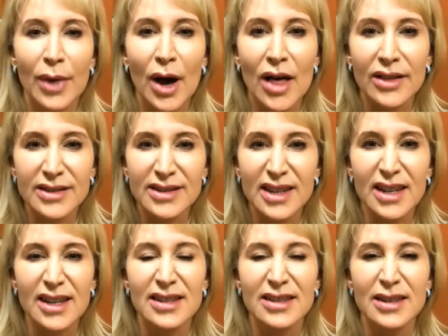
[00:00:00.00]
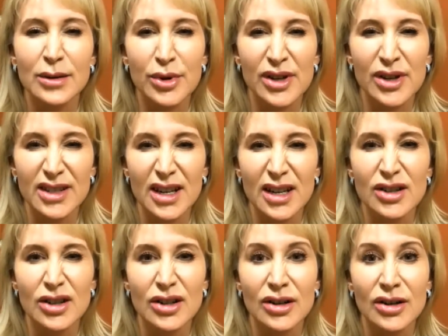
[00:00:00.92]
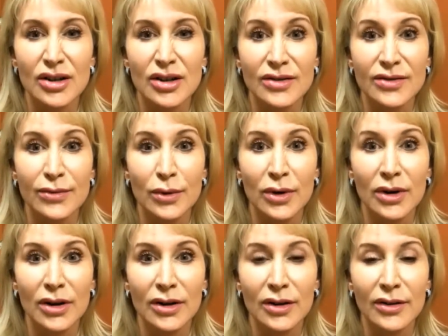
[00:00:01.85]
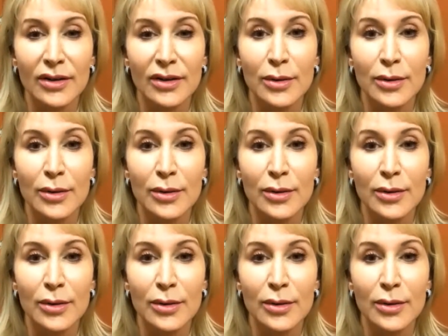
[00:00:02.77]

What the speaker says: policies and procedures for